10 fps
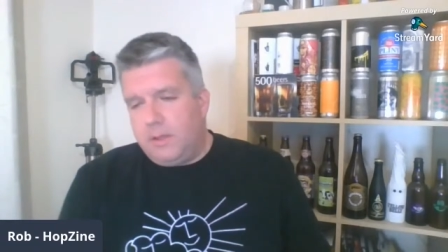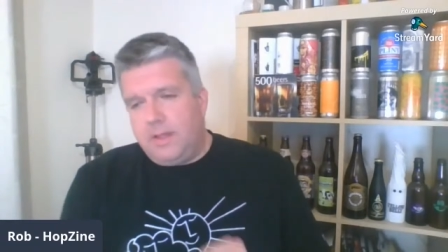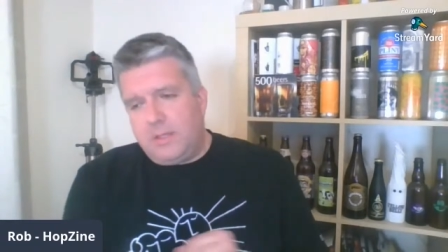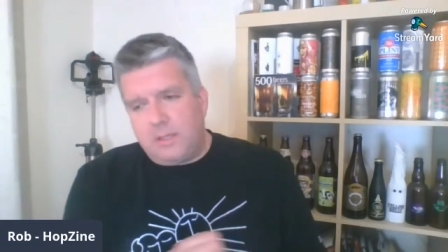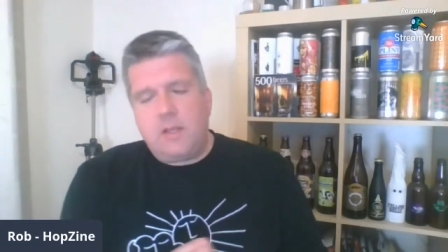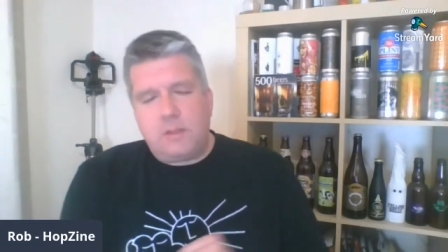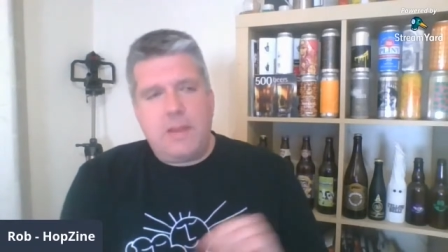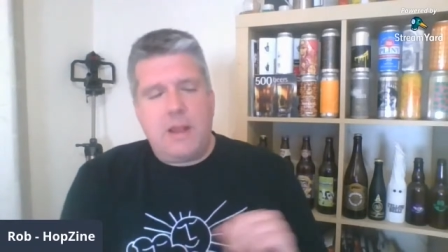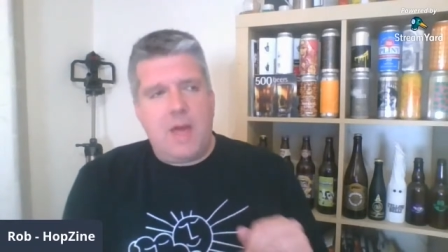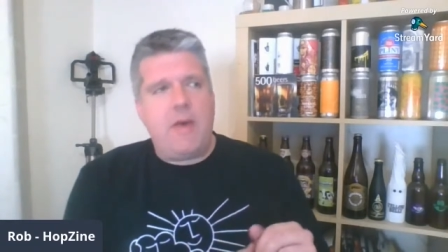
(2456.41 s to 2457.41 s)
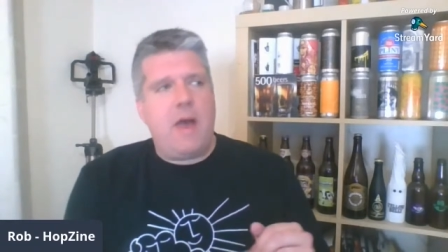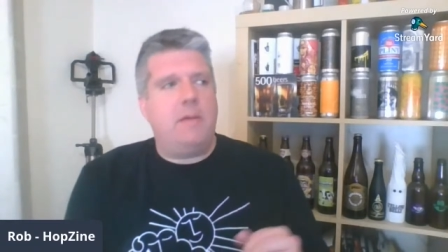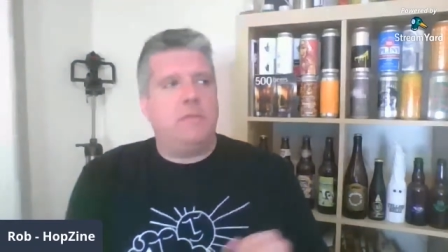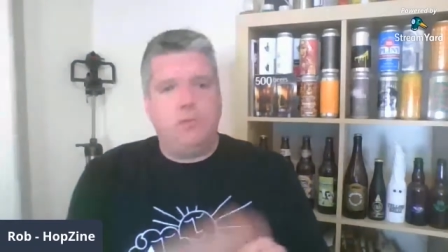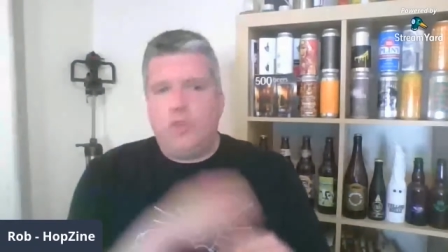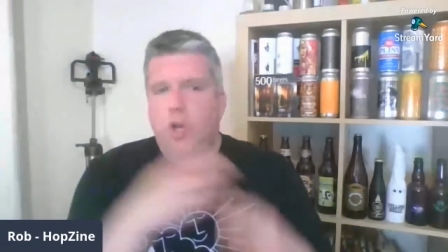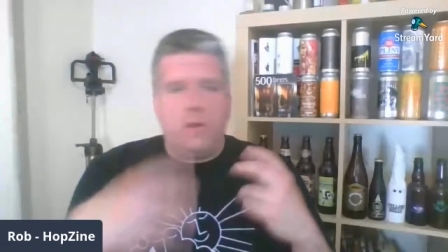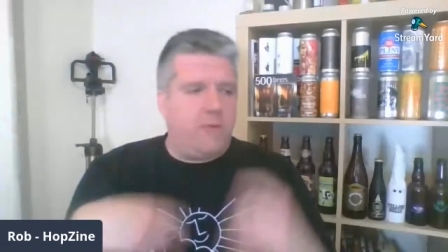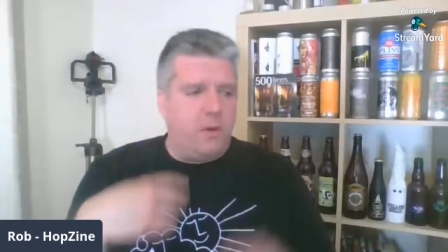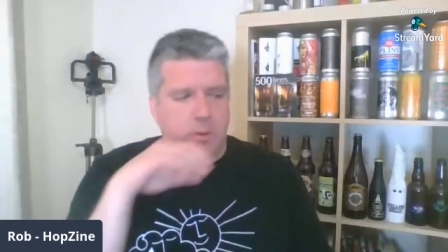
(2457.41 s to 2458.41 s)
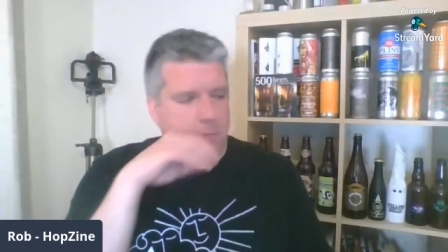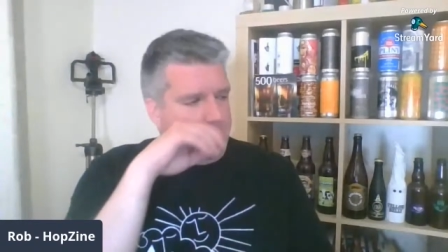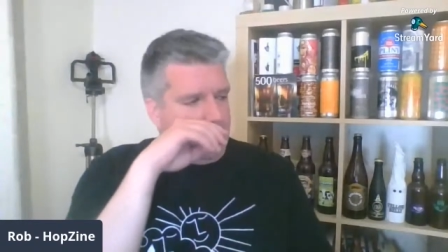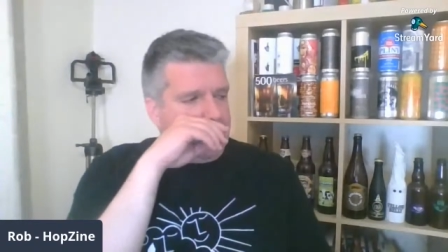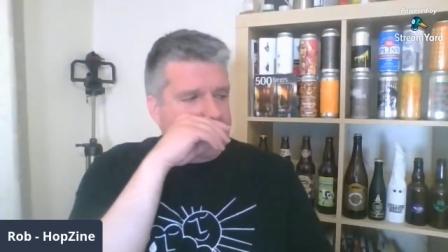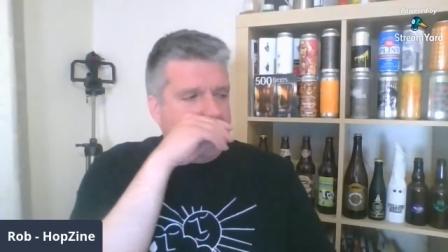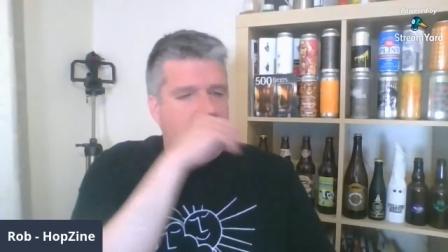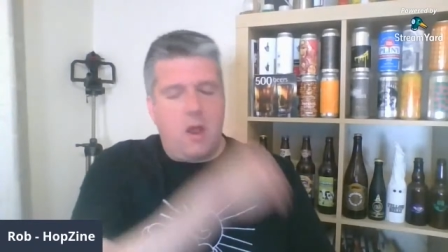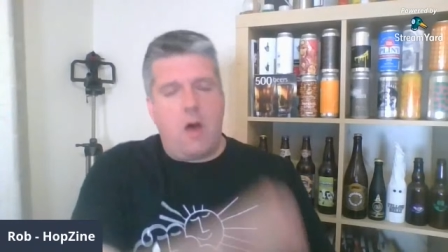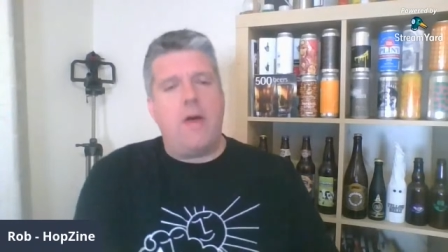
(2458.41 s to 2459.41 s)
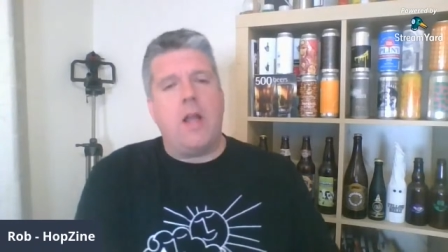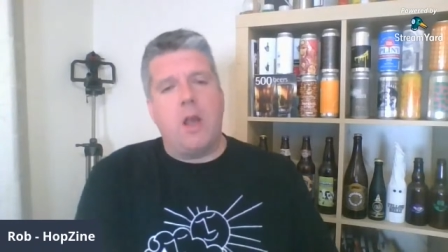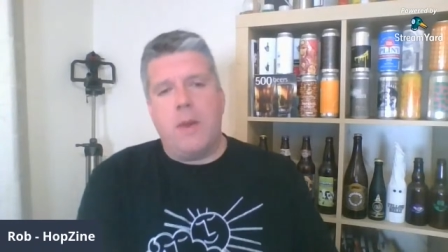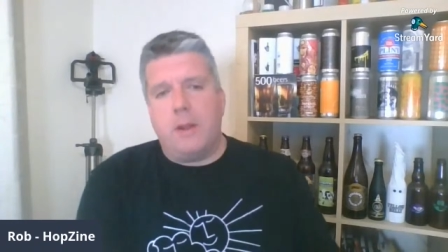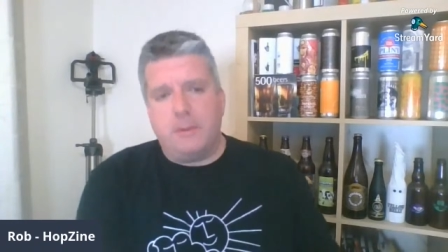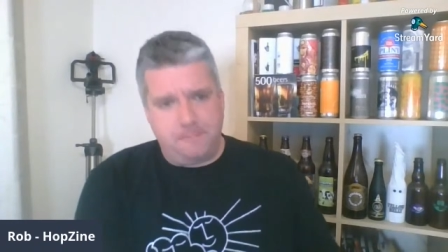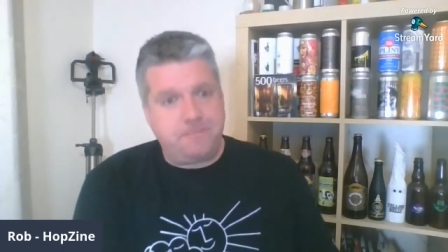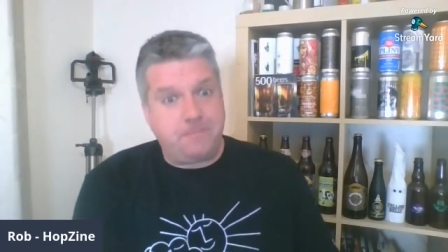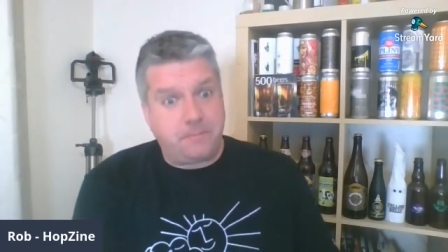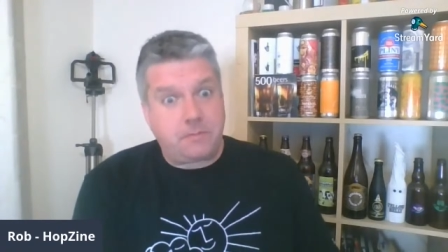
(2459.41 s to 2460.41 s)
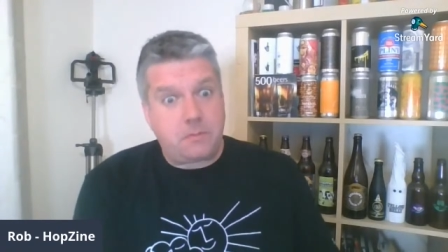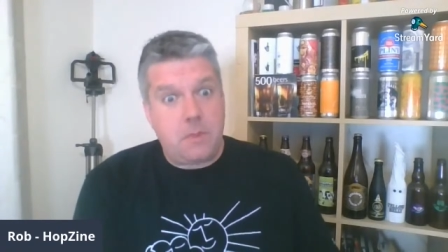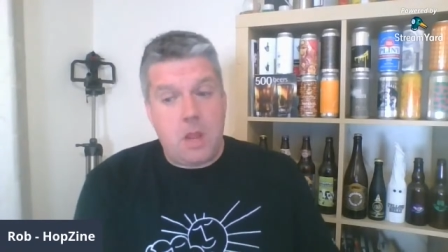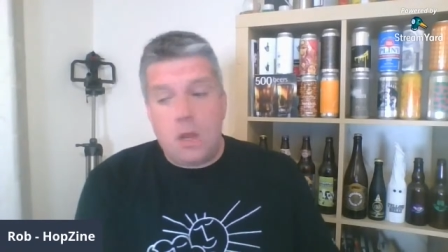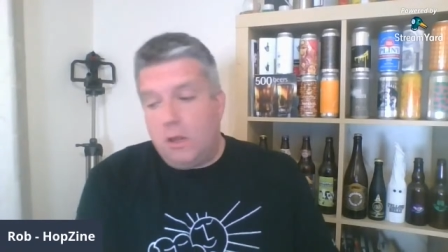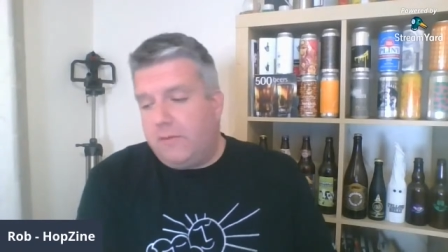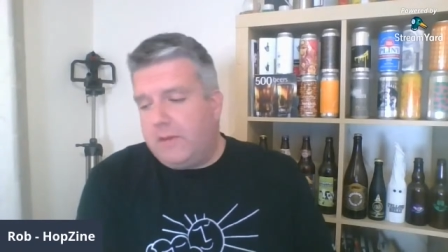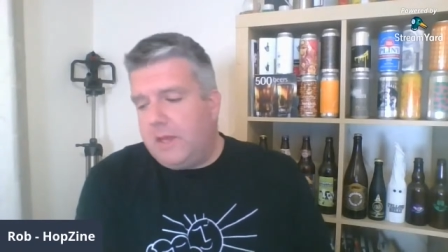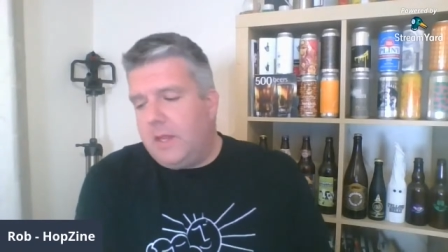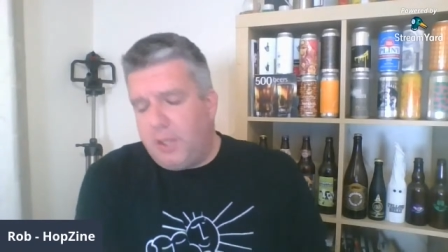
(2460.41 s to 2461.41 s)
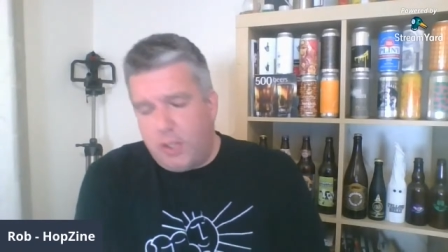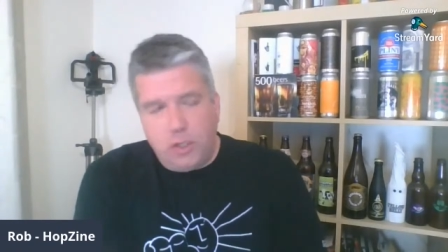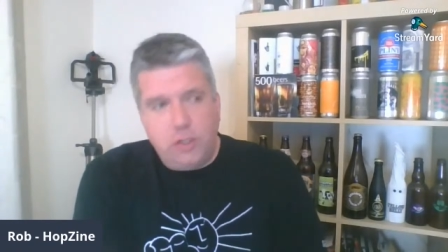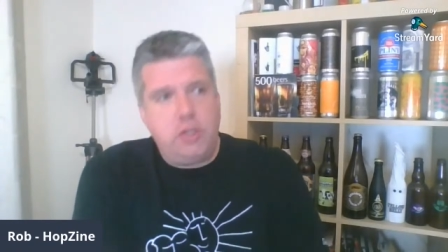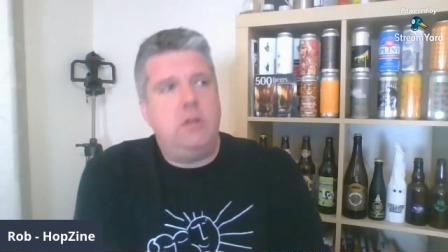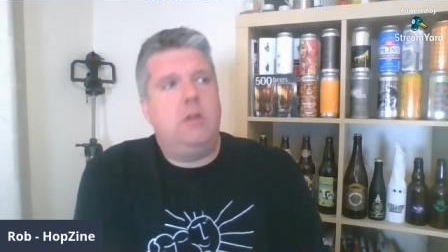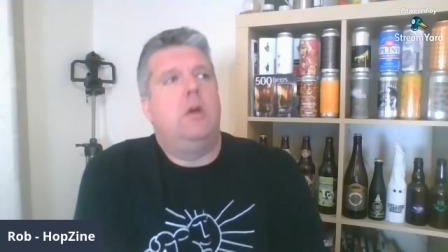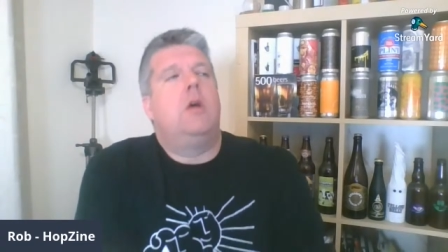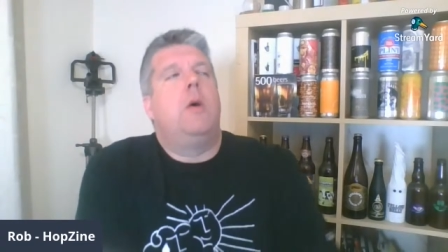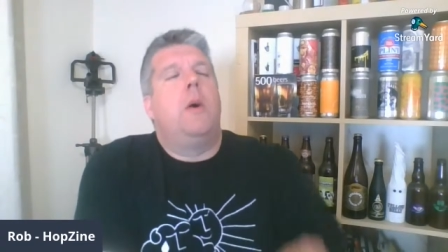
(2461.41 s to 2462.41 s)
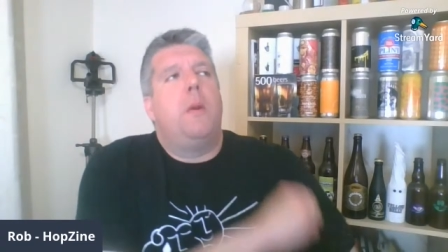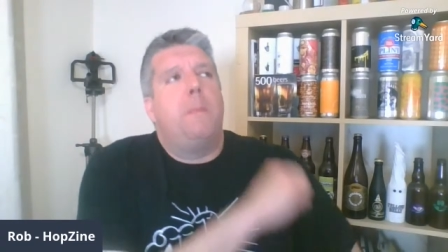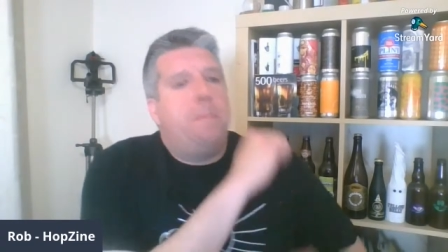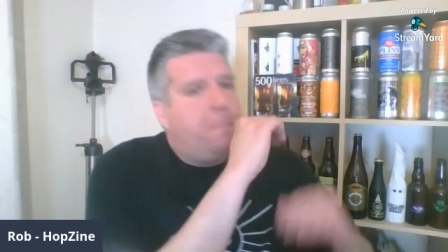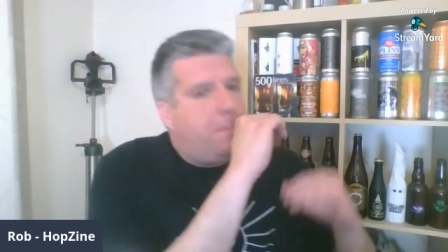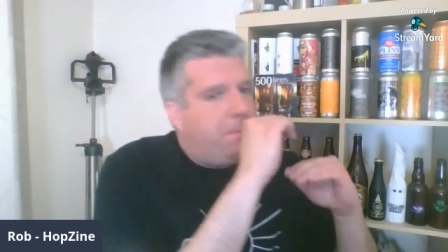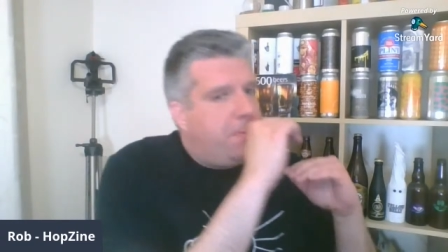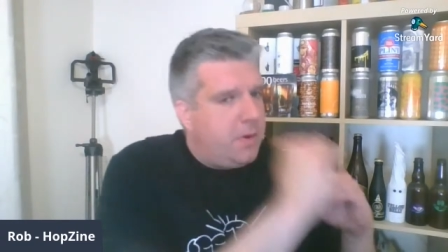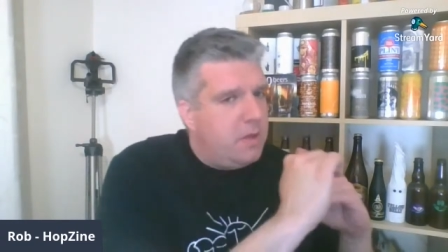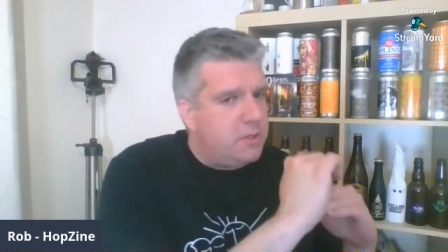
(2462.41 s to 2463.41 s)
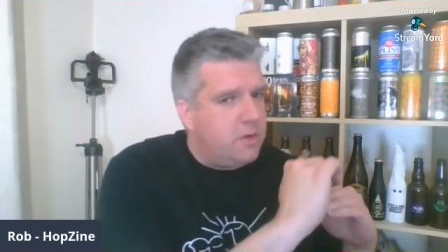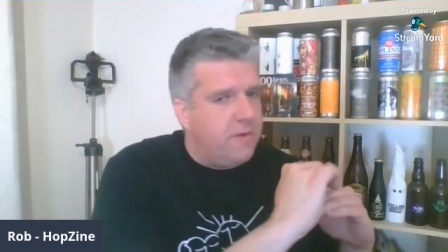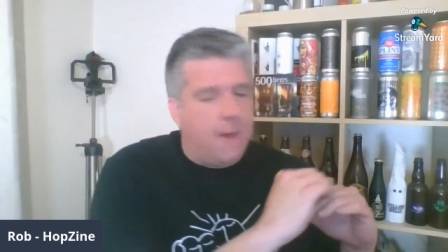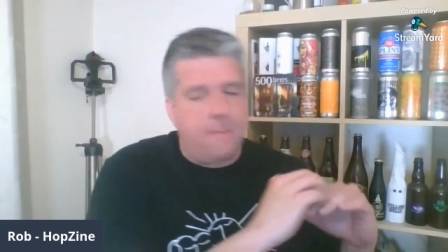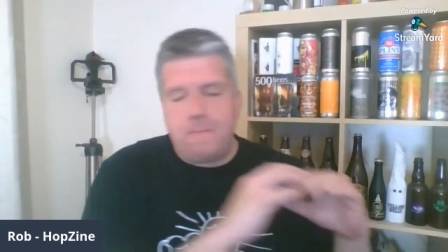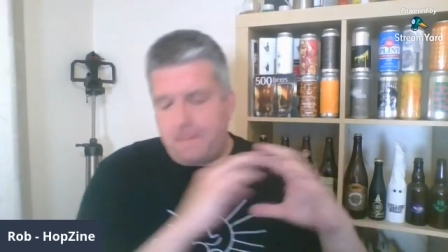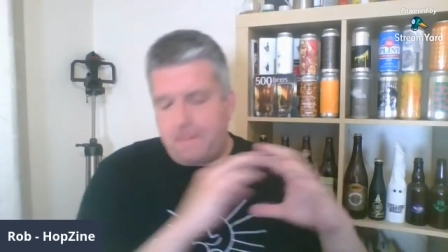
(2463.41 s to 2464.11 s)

It's a bit like that. Chocolate fondant. It's got a lot of that going on. Lovely. Indulgent, but not too far.